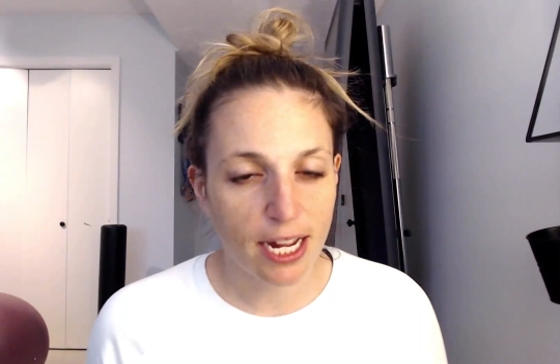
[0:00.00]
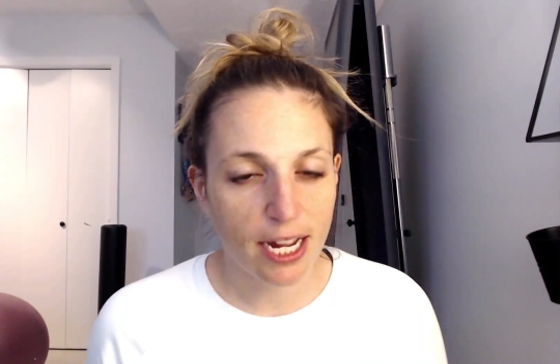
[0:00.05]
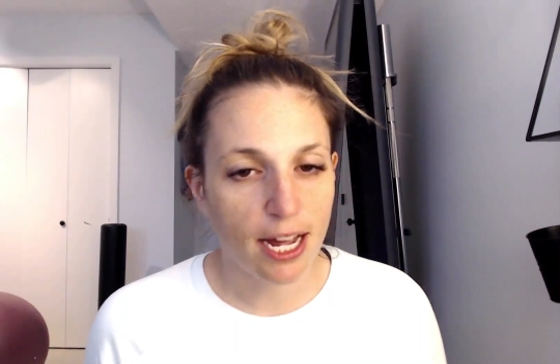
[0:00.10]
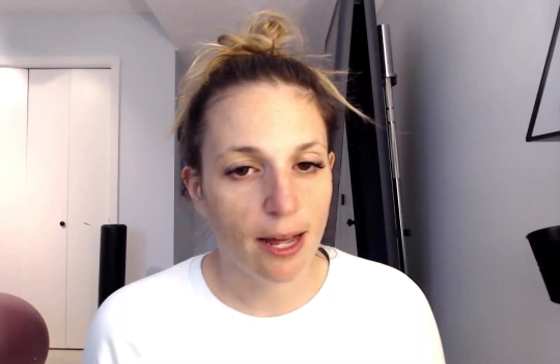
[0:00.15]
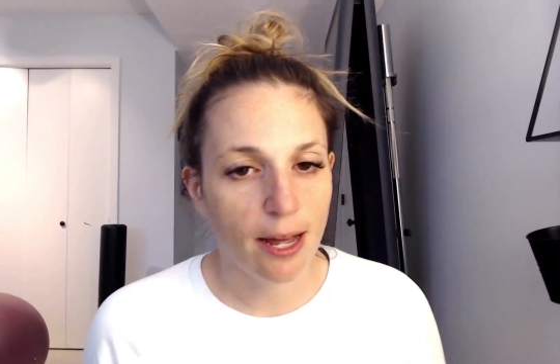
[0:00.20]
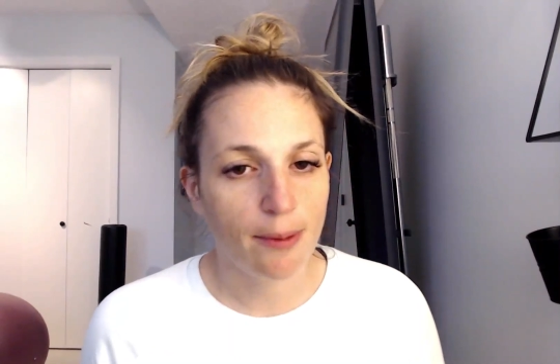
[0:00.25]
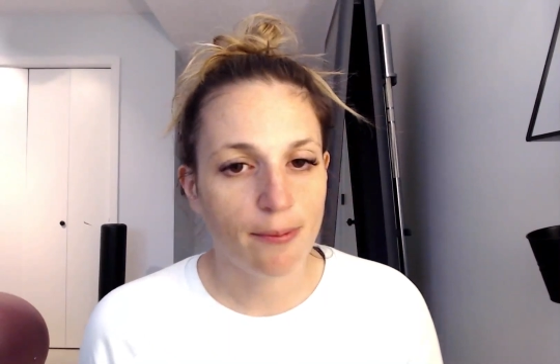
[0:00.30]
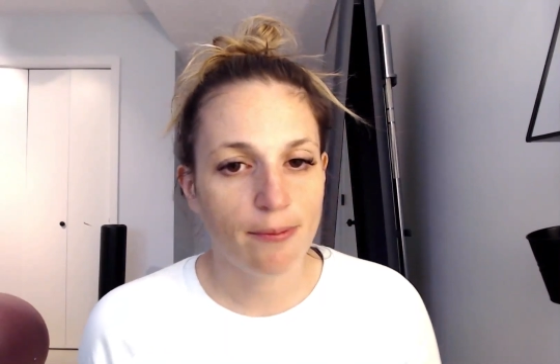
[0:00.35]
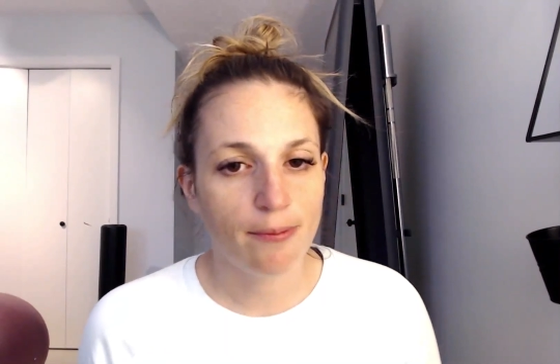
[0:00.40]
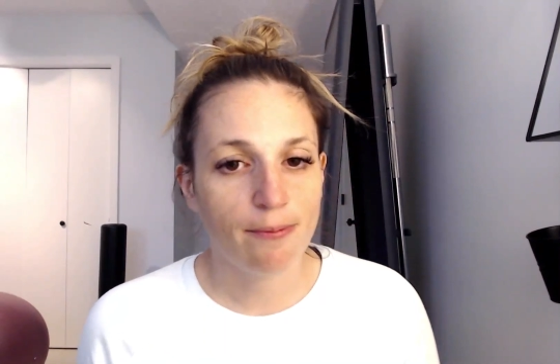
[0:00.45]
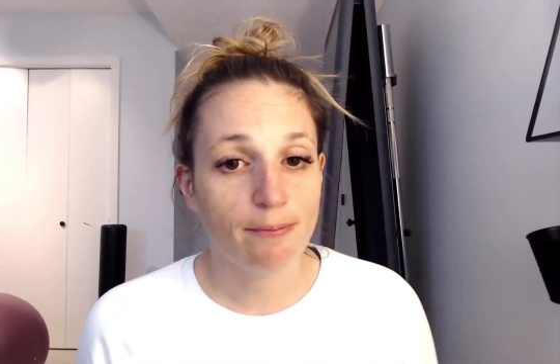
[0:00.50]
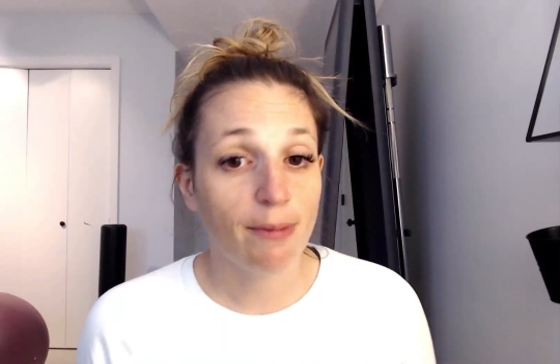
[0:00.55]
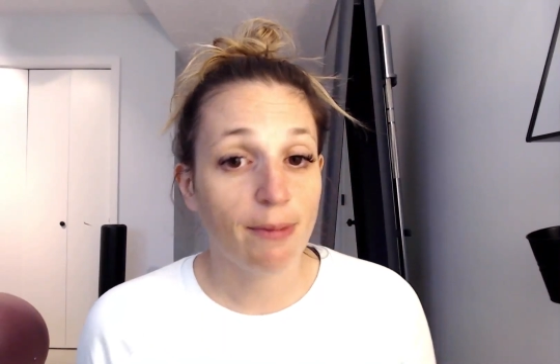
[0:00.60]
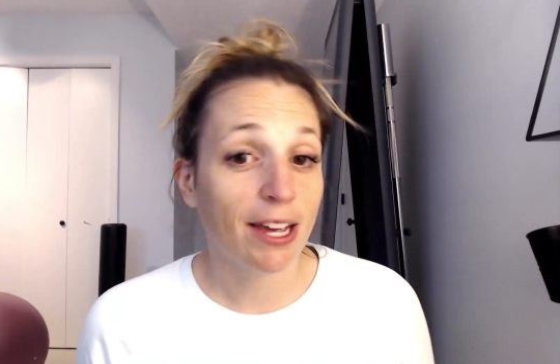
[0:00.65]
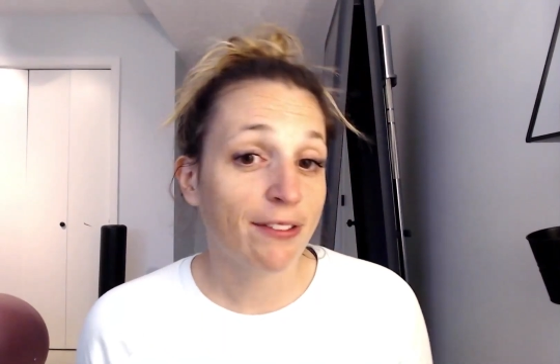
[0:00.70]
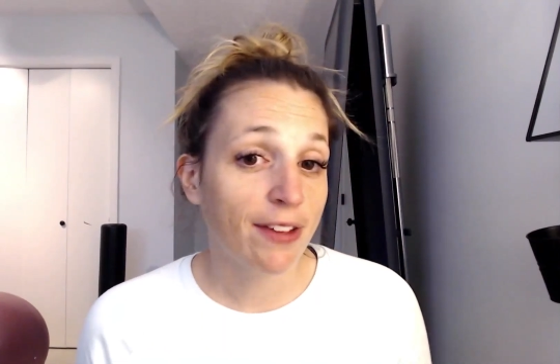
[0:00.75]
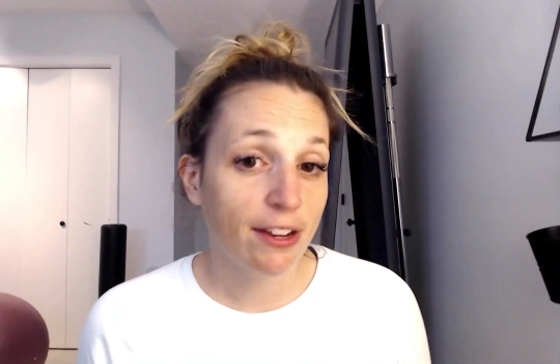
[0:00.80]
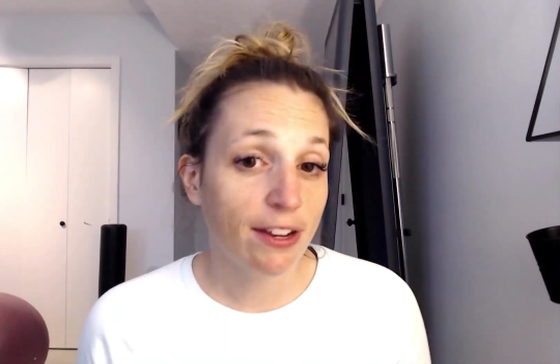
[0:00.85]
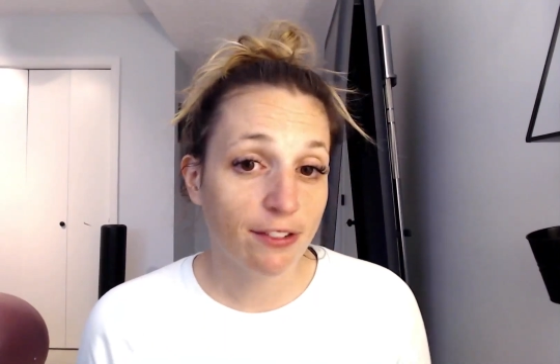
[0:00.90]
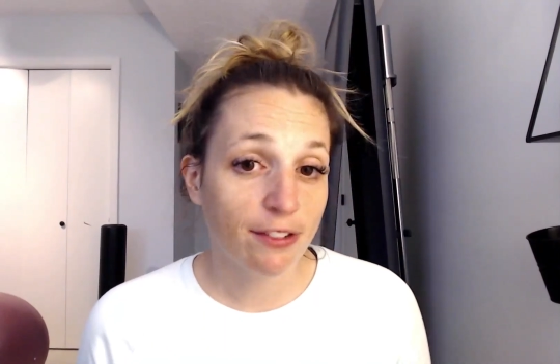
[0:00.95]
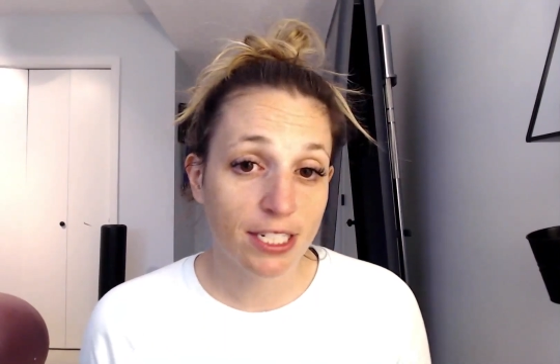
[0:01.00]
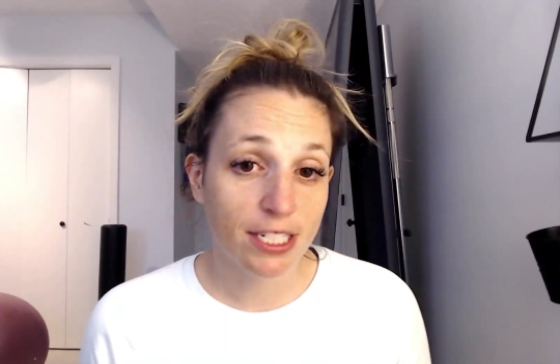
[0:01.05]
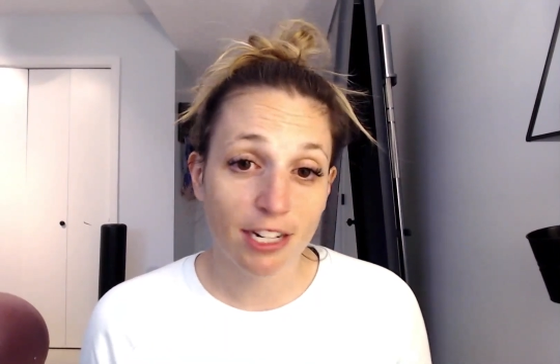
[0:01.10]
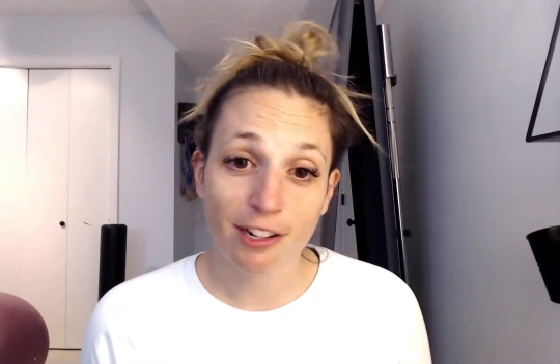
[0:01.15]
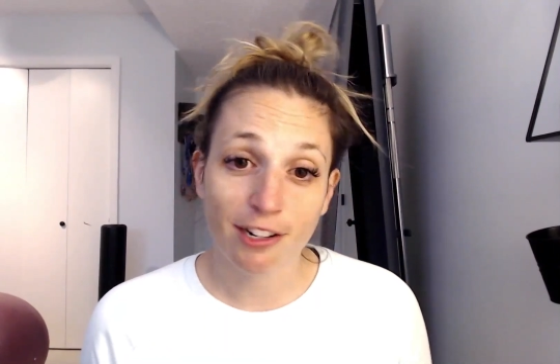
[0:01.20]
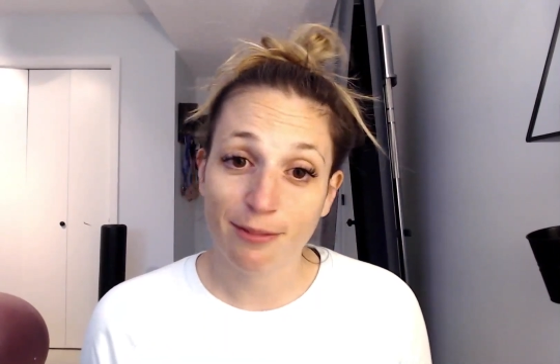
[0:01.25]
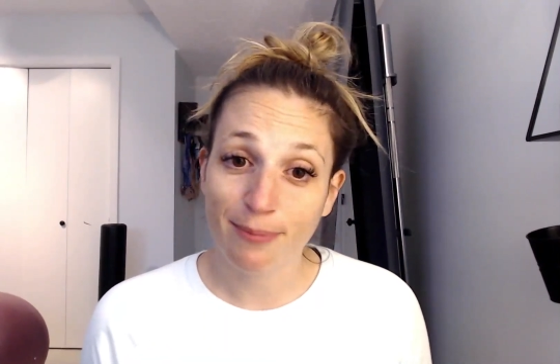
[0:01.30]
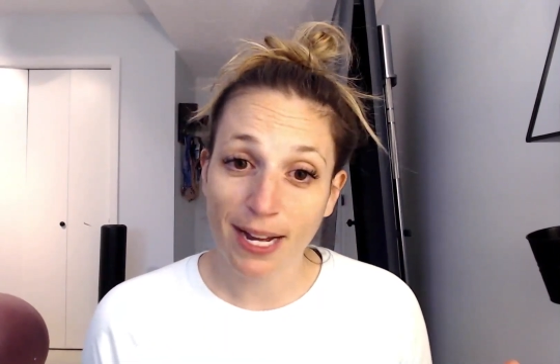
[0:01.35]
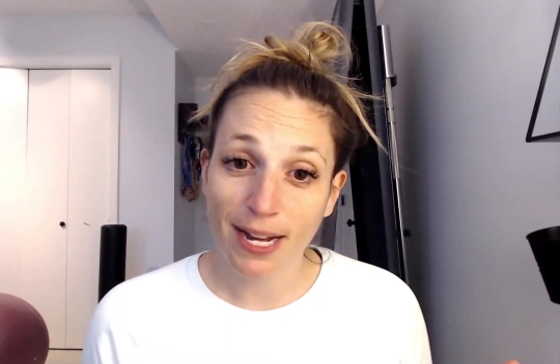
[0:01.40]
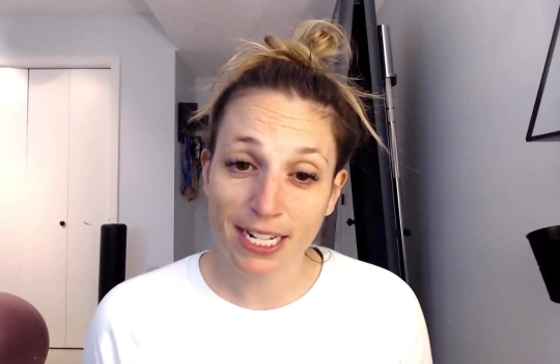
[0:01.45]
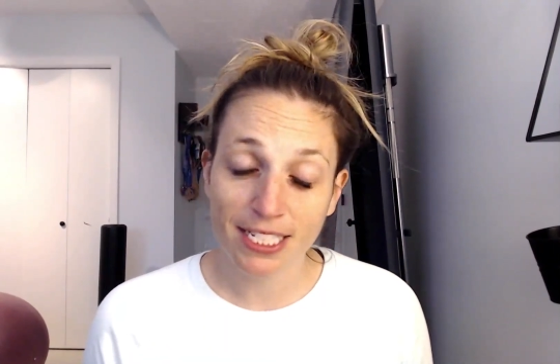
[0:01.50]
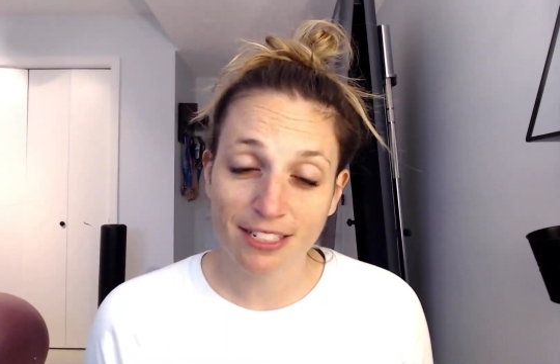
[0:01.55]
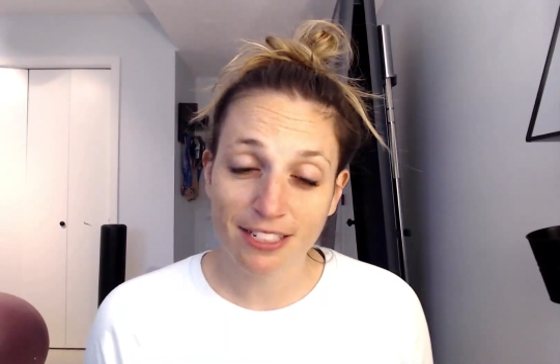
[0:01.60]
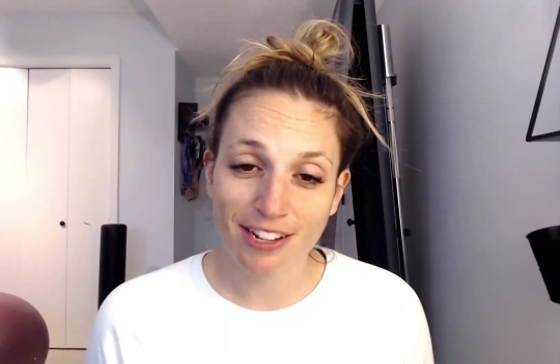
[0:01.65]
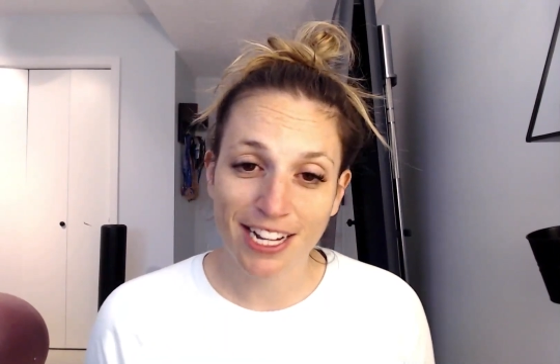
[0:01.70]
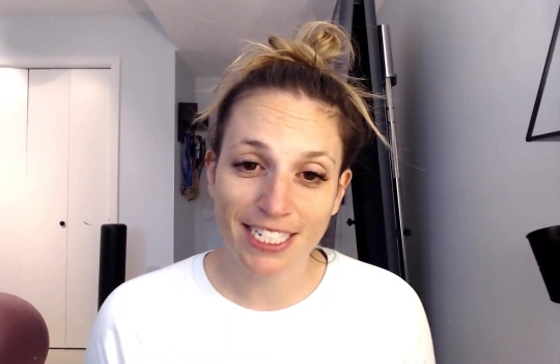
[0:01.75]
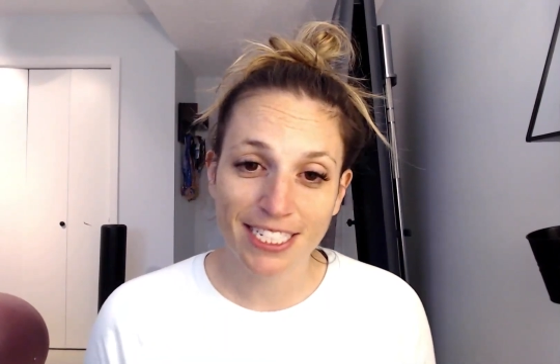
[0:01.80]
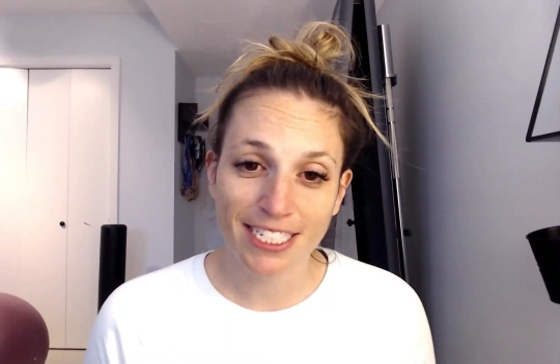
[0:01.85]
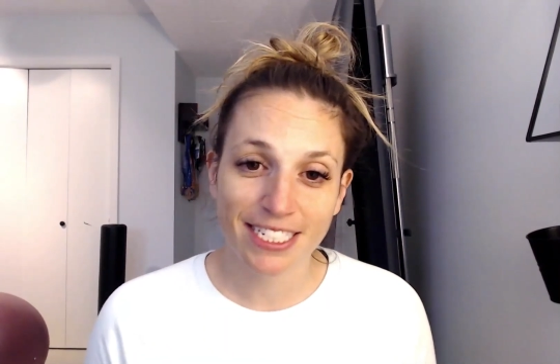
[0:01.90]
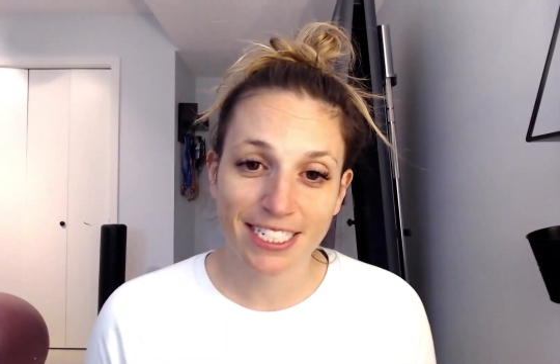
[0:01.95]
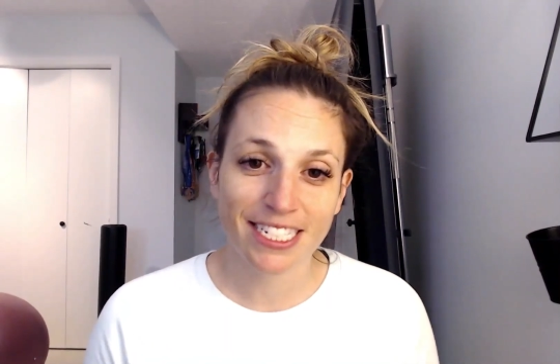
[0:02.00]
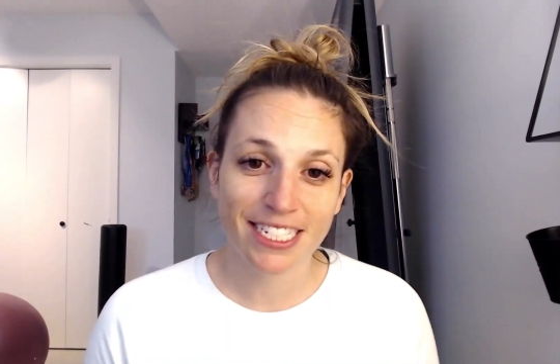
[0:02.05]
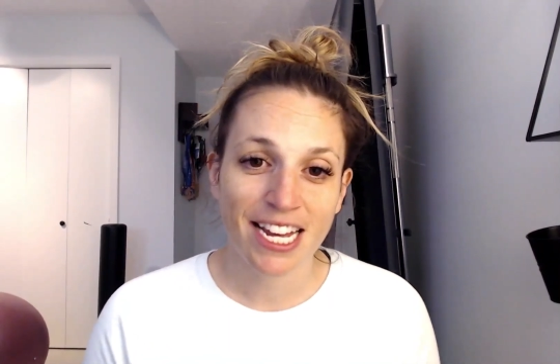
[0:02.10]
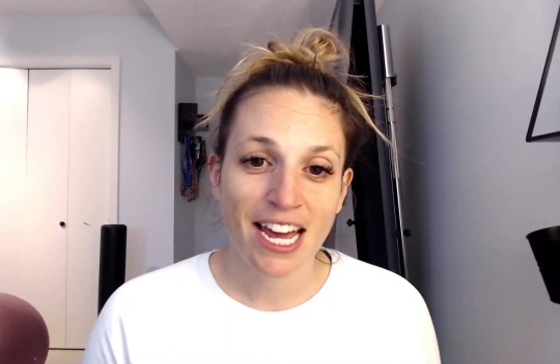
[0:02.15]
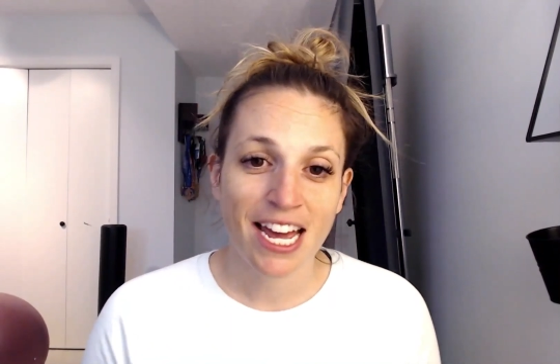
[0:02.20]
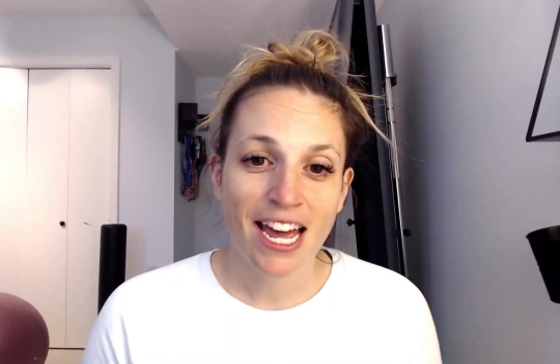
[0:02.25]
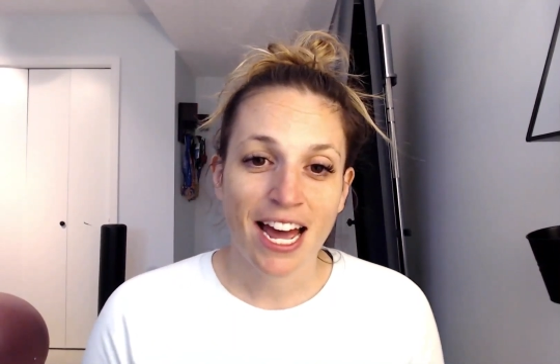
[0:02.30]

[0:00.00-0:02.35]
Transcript: My favorites are Beck's classes.